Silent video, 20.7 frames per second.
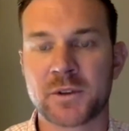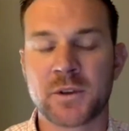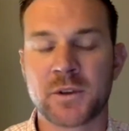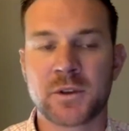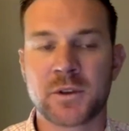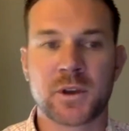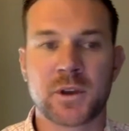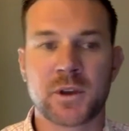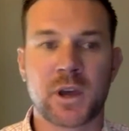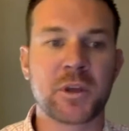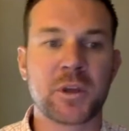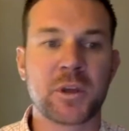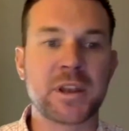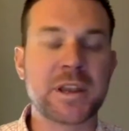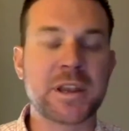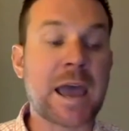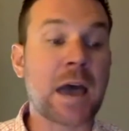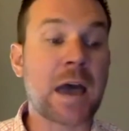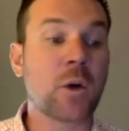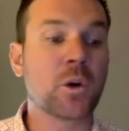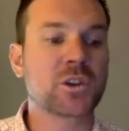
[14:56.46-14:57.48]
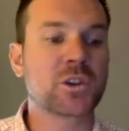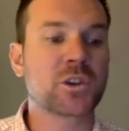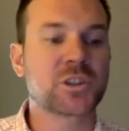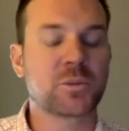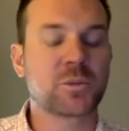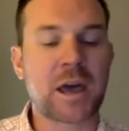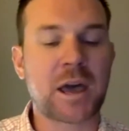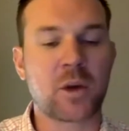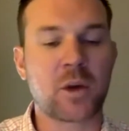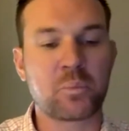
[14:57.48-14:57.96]
But now it's
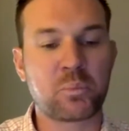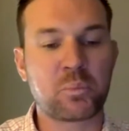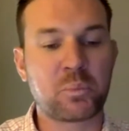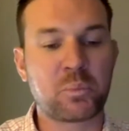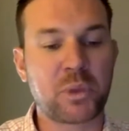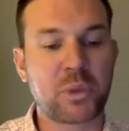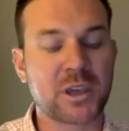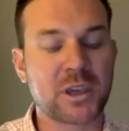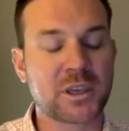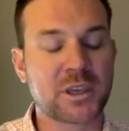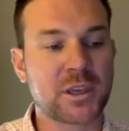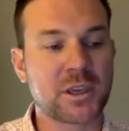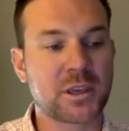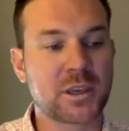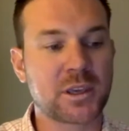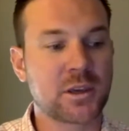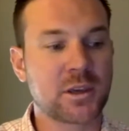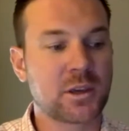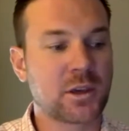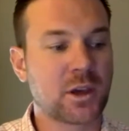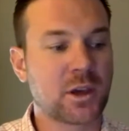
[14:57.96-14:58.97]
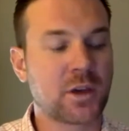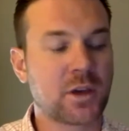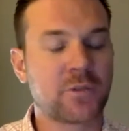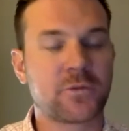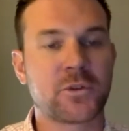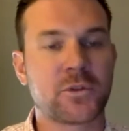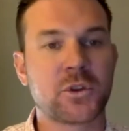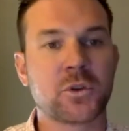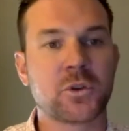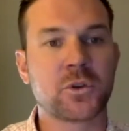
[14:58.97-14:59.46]
about picking a
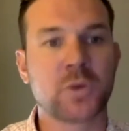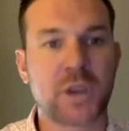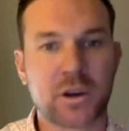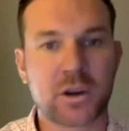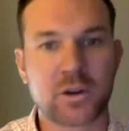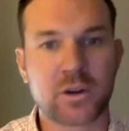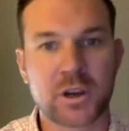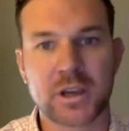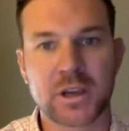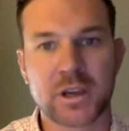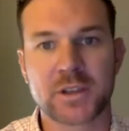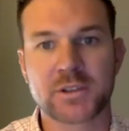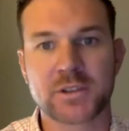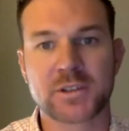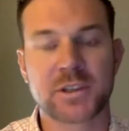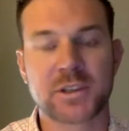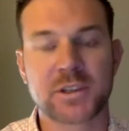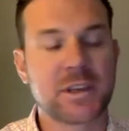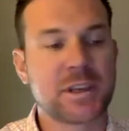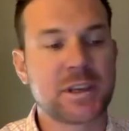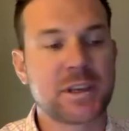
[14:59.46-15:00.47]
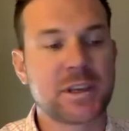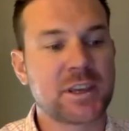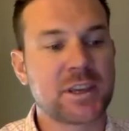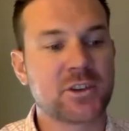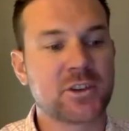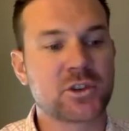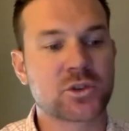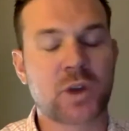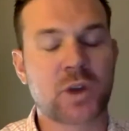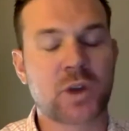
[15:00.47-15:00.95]
few areas and
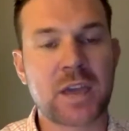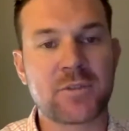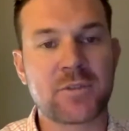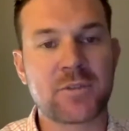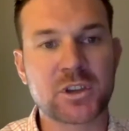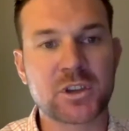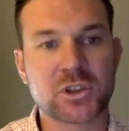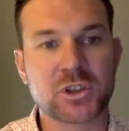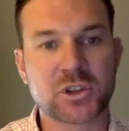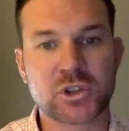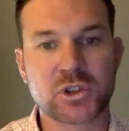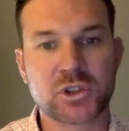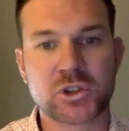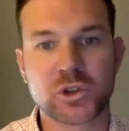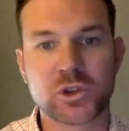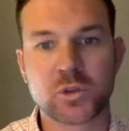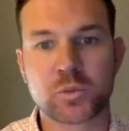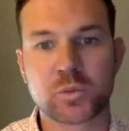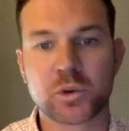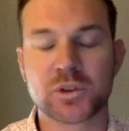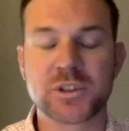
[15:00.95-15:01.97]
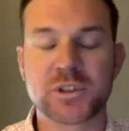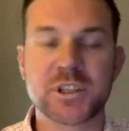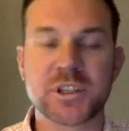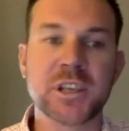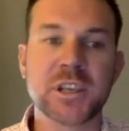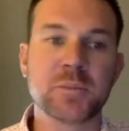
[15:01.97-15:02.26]
driving super deep